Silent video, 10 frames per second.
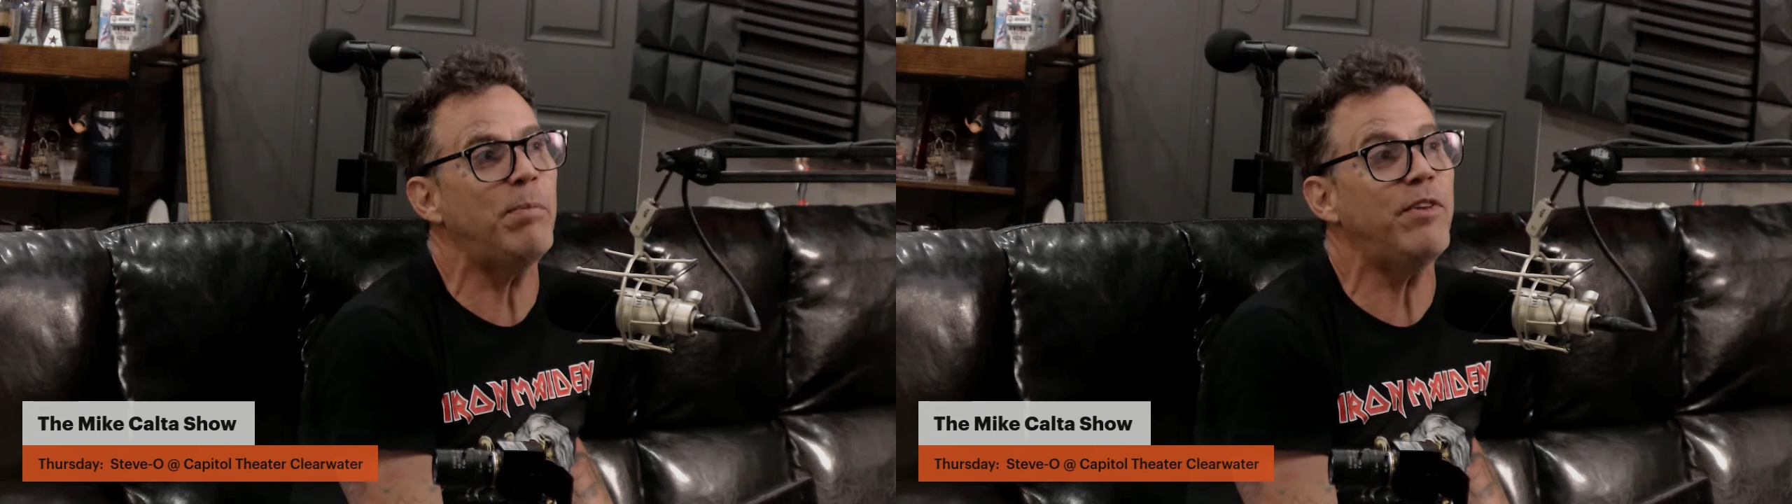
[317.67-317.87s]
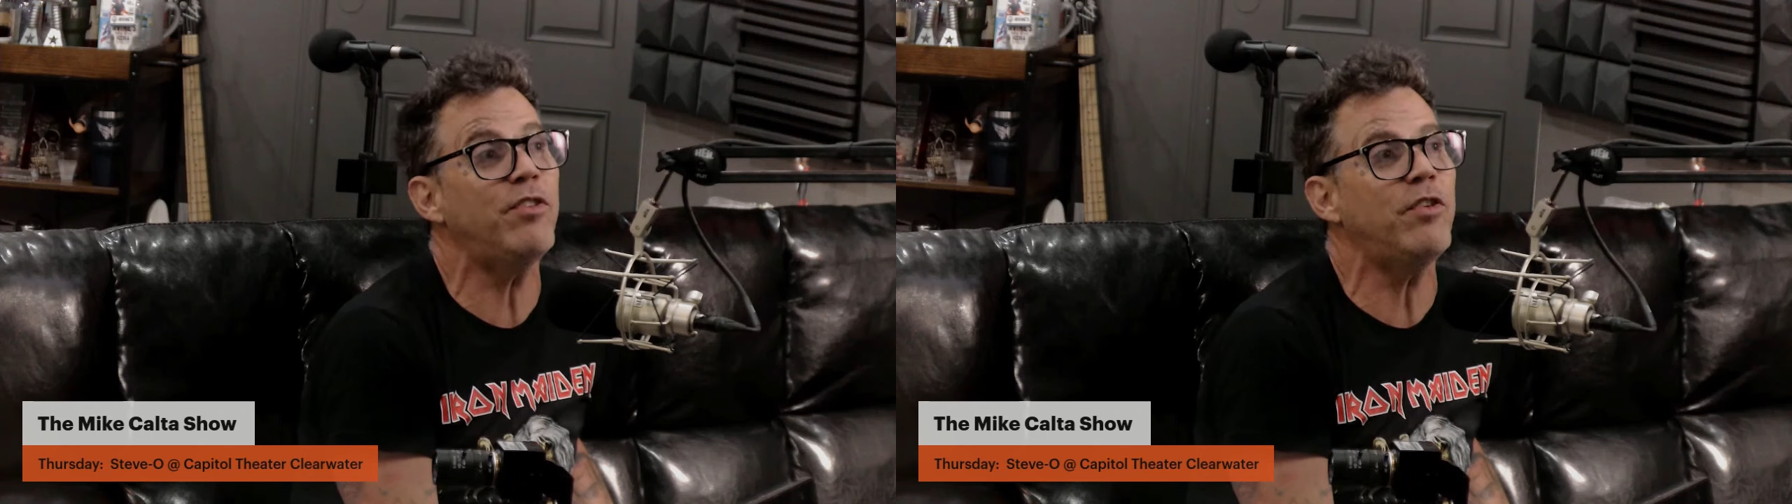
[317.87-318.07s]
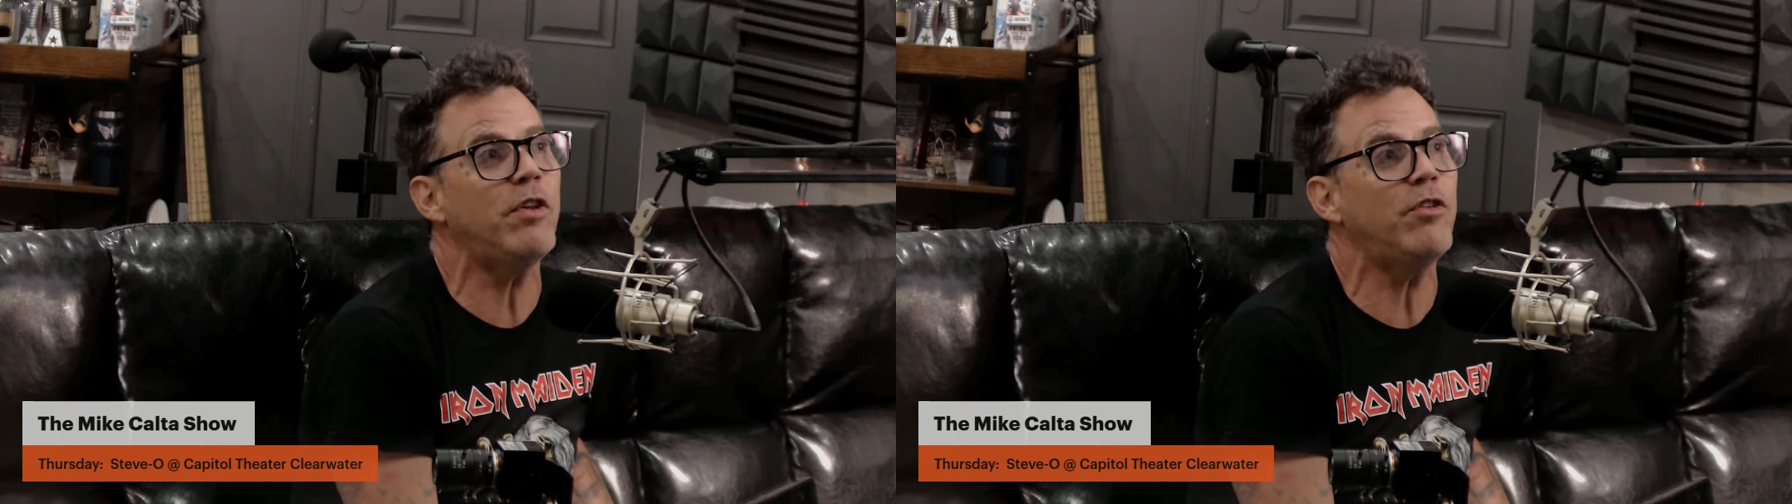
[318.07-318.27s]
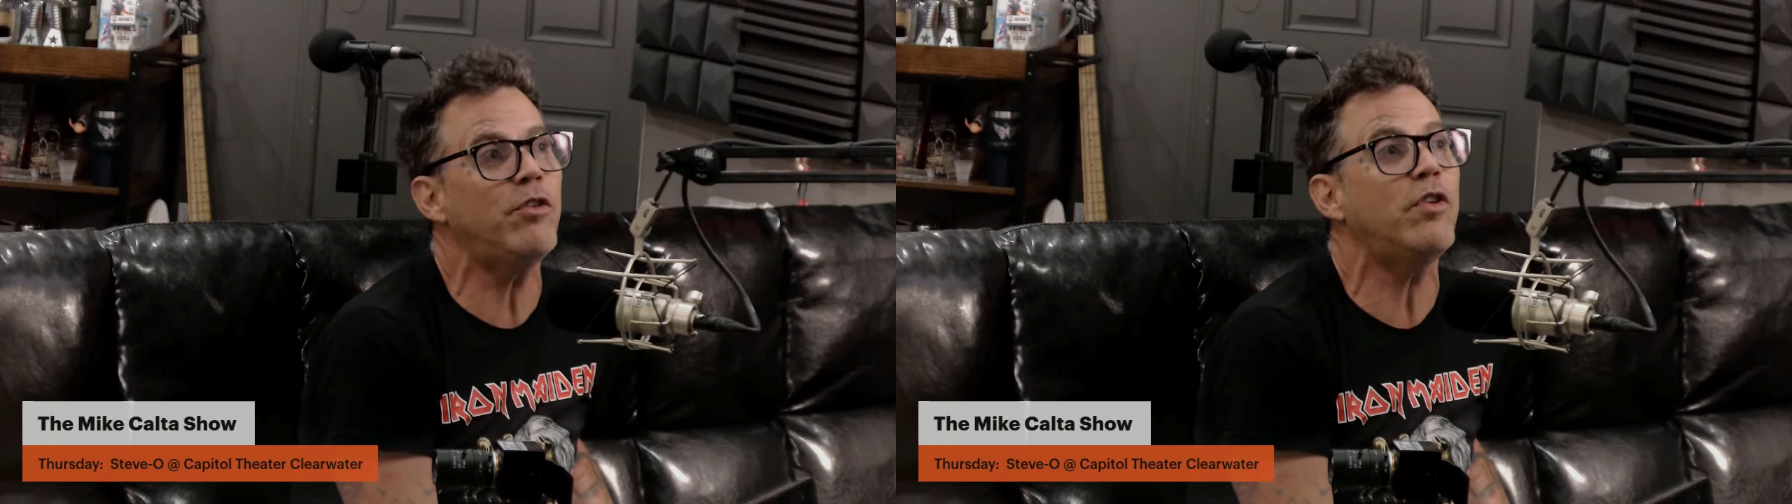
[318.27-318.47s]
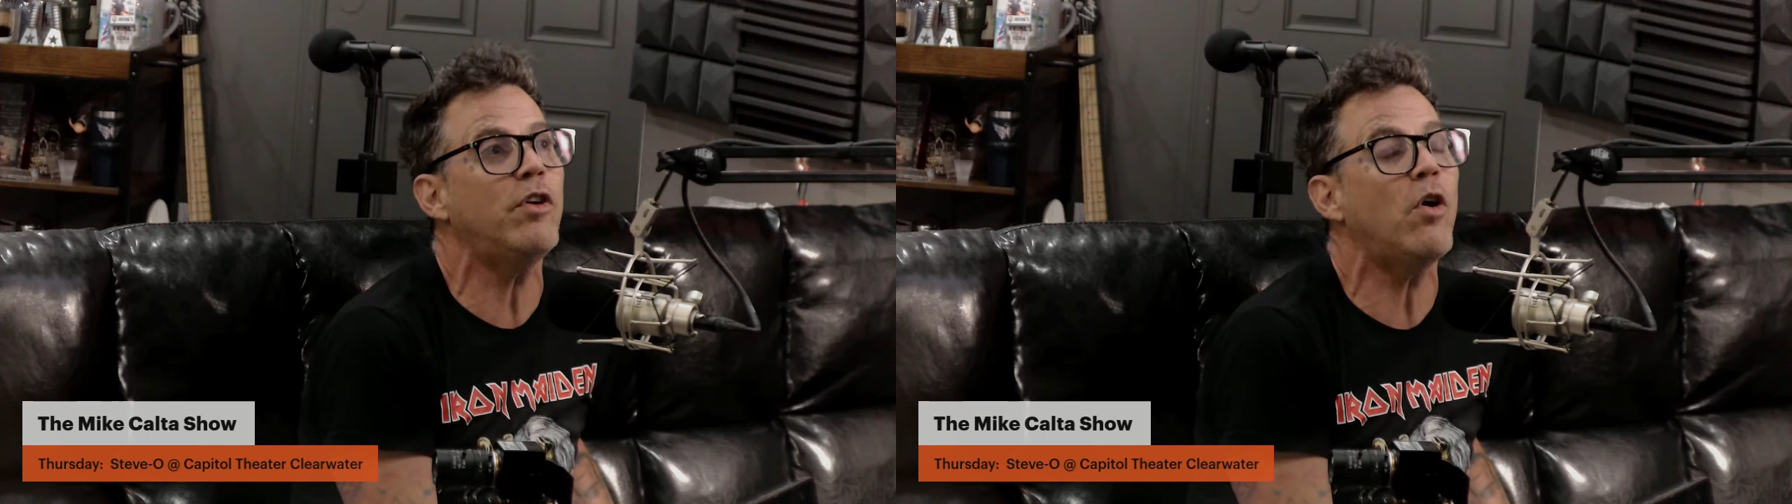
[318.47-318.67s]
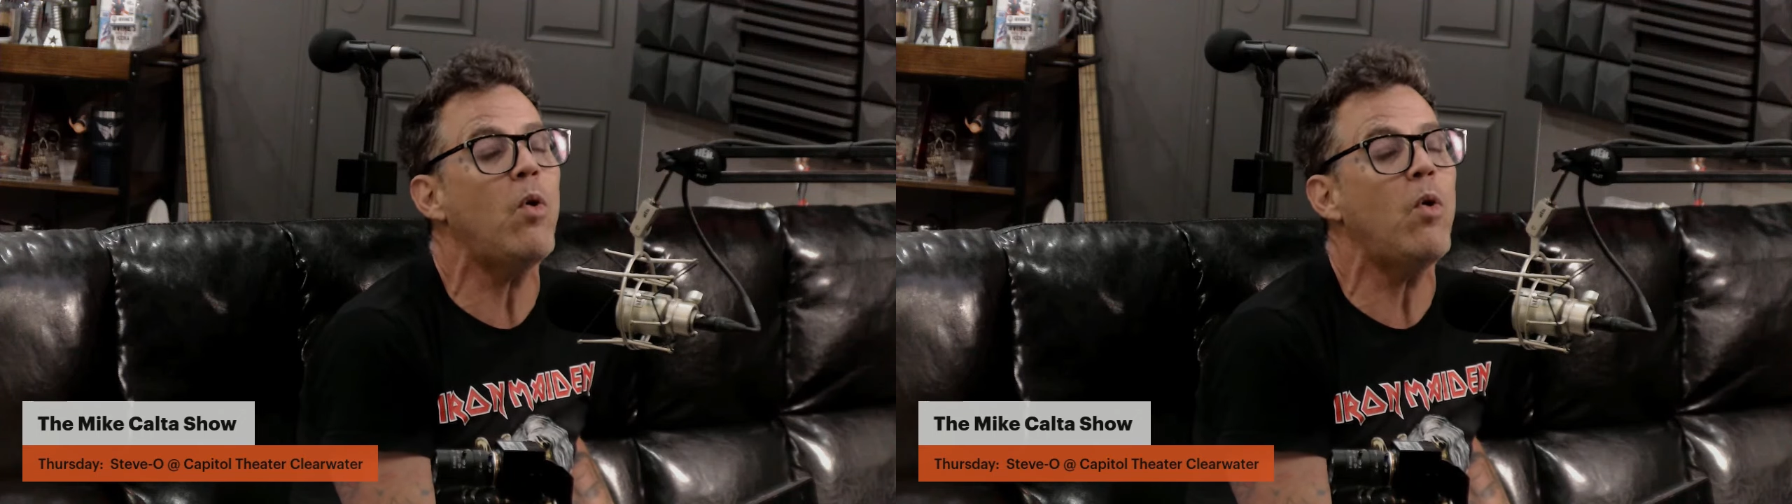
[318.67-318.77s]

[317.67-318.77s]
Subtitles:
But there's a